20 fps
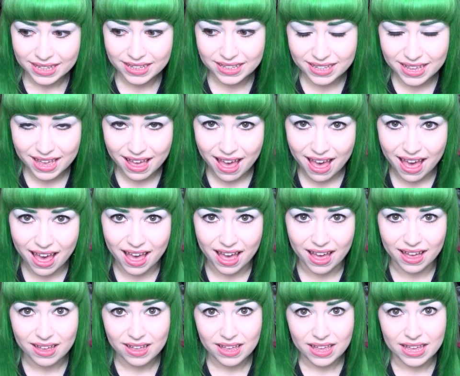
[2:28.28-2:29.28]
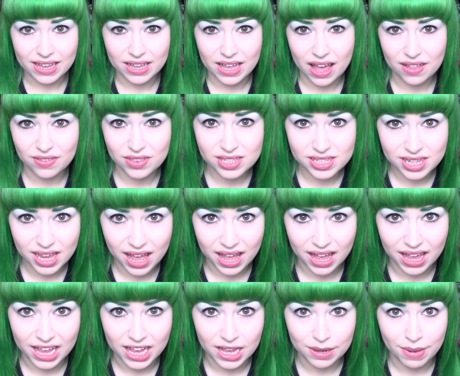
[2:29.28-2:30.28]
yeah, at the
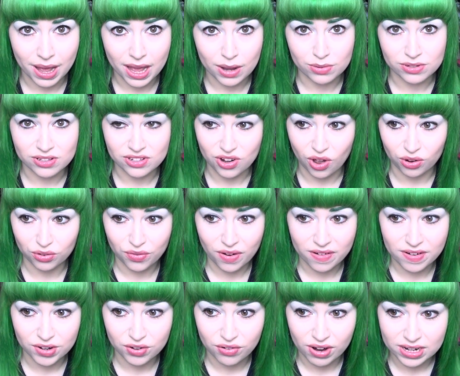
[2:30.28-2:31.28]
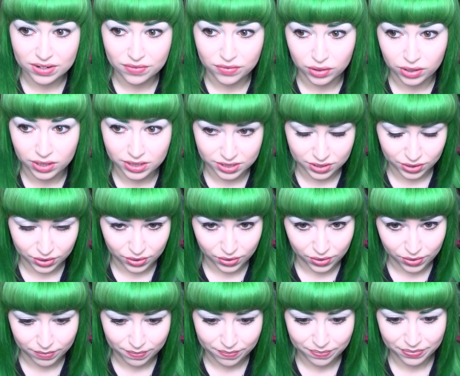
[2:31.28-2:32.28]
time, I was not very grateful at
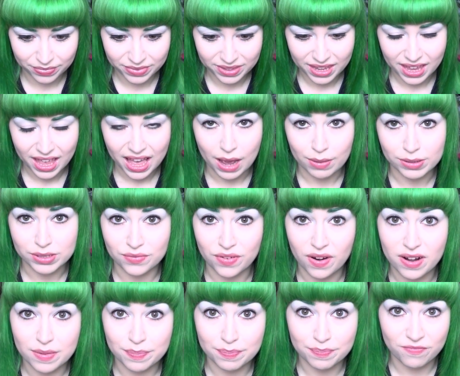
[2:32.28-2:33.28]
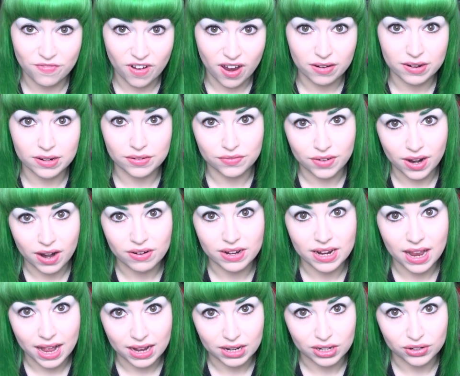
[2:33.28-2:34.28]
all. I was very, very,
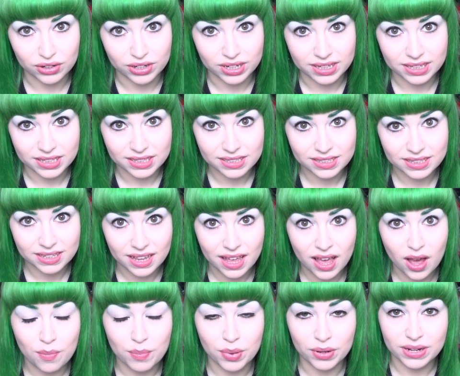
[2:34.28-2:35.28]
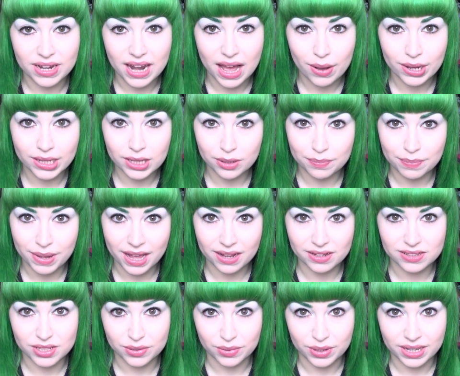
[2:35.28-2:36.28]
very angry. But now I look
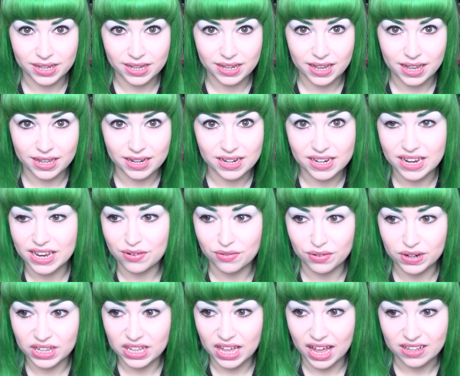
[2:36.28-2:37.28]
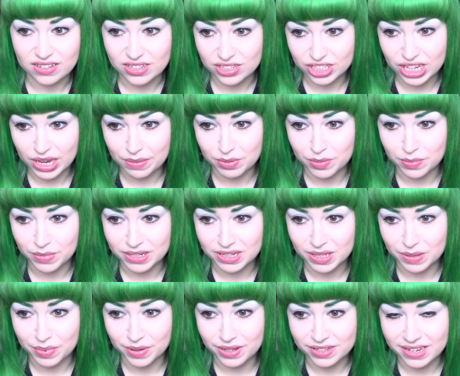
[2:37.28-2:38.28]
back to it, and it really has shaped me
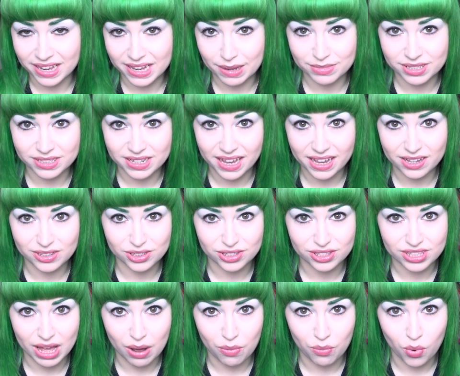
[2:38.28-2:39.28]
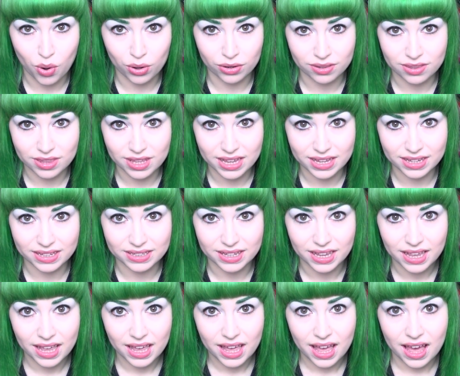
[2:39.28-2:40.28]
into the person I am today, just that one thing.
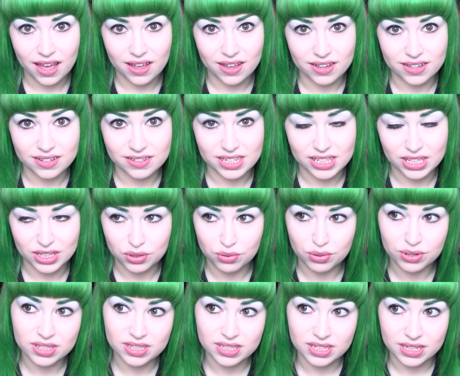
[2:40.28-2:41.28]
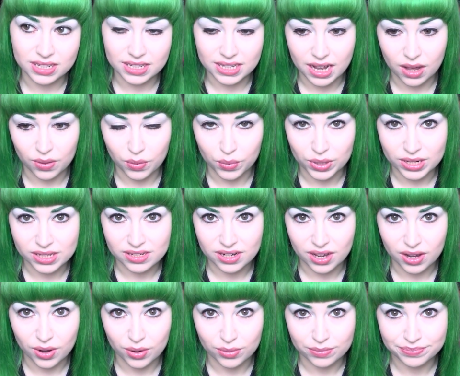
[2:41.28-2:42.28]
And he threw the CD out the
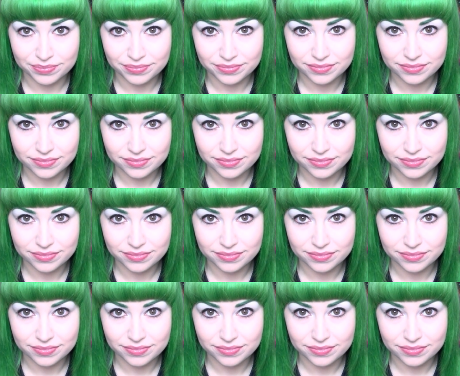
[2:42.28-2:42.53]
window,